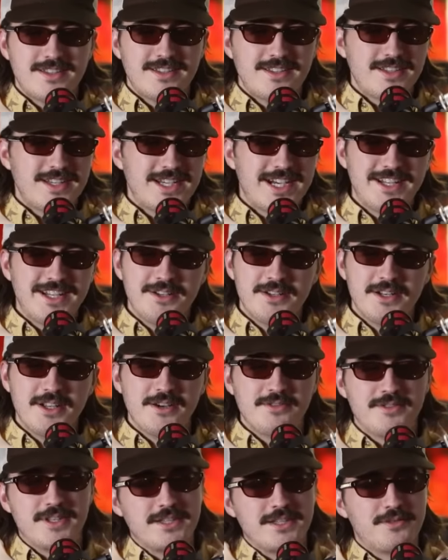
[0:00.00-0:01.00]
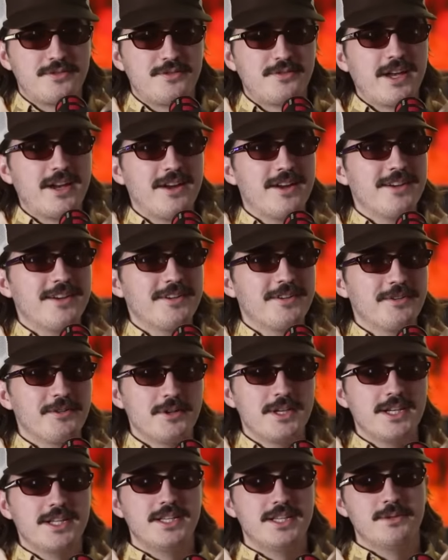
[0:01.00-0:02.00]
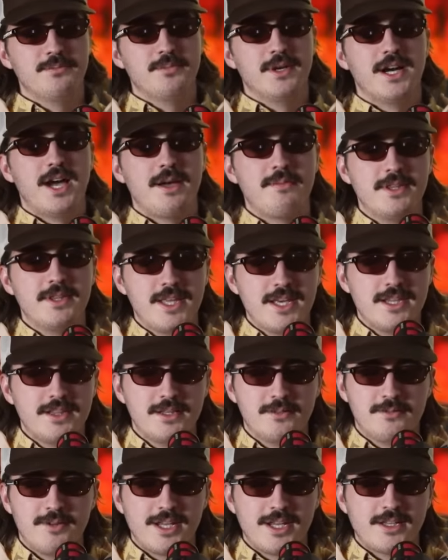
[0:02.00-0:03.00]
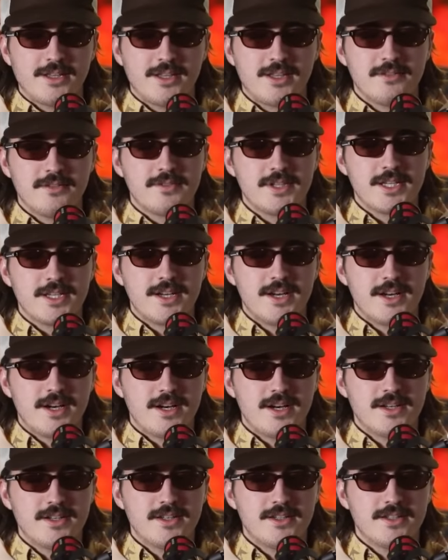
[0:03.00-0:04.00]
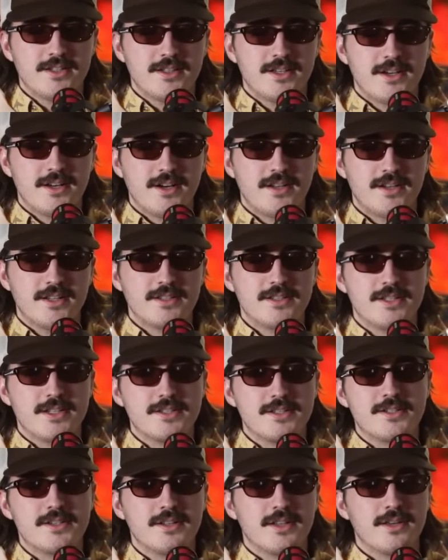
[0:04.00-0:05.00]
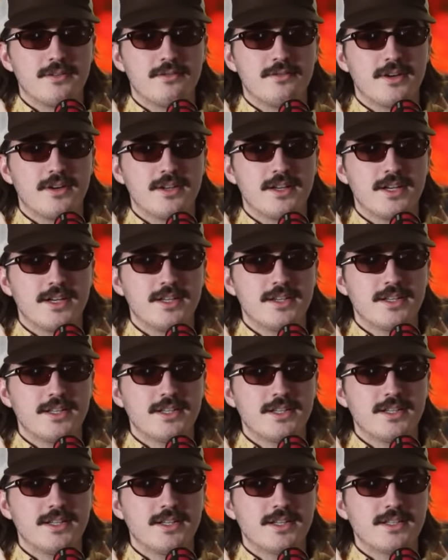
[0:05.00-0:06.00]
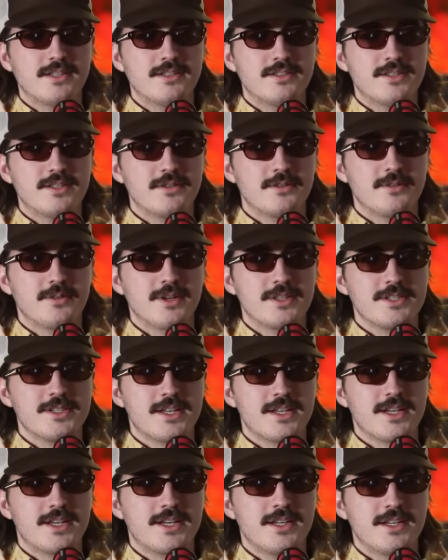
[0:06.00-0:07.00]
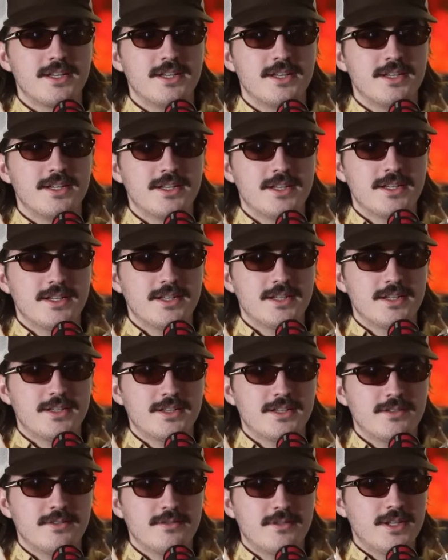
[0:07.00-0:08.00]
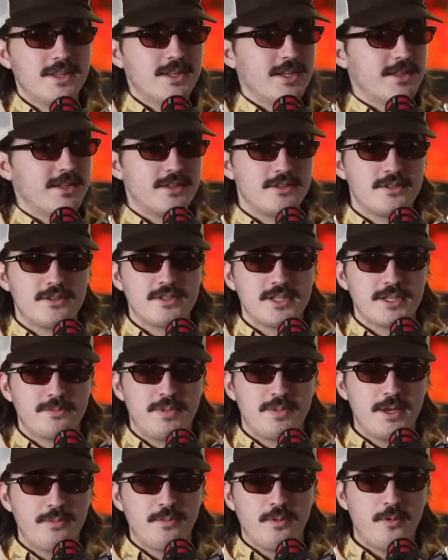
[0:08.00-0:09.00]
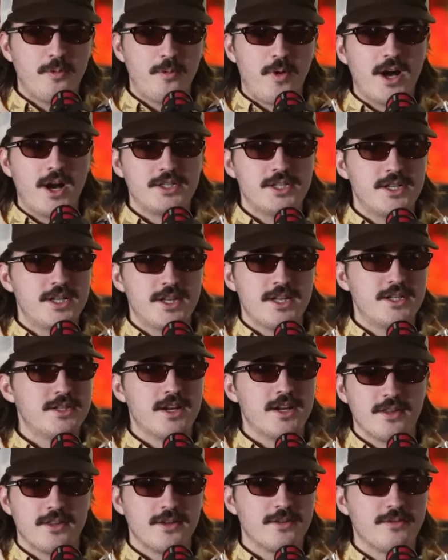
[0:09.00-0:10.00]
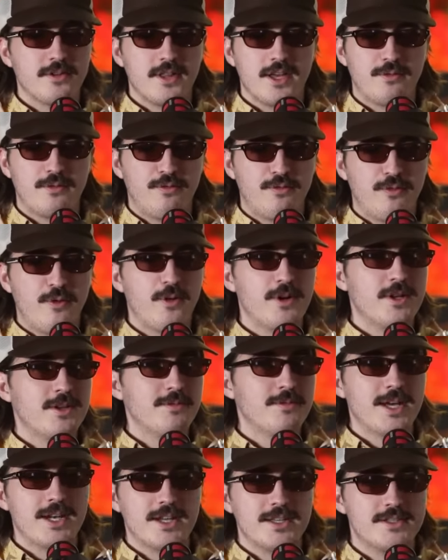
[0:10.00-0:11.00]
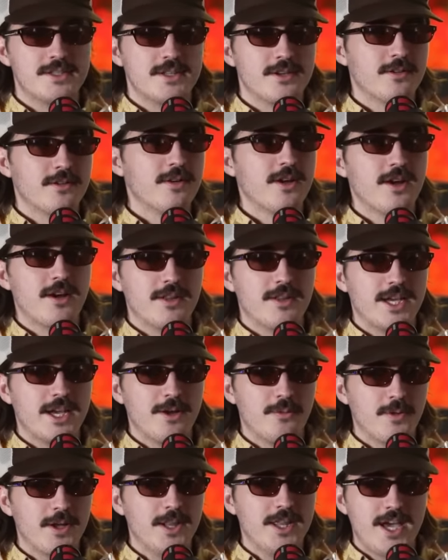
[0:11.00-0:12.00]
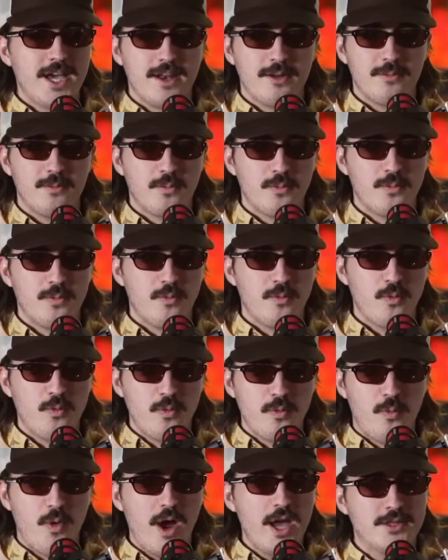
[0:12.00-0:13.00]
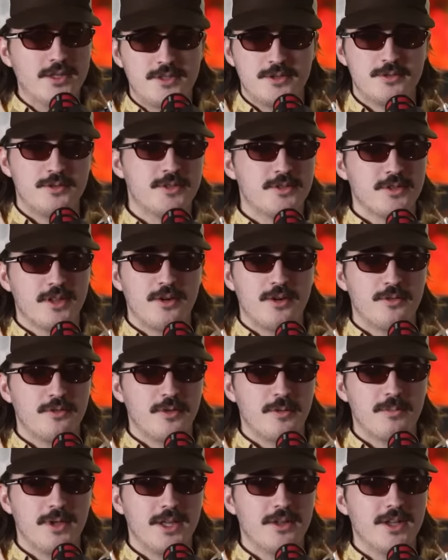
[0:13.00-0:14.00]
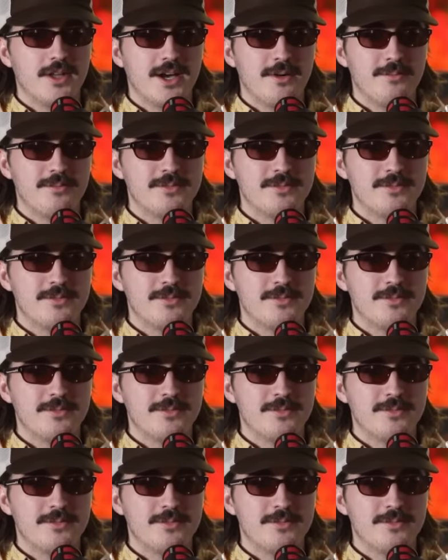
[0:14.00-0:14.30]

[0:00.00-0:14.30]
I don't know if that's fair, really, but I mean, they live had a lot of like un- unintentionally funny, too, where it's like, what are they? They're just like people watching each other for like 40 minutes in a row. Like it really had a it's r- like, way too slow of a build up to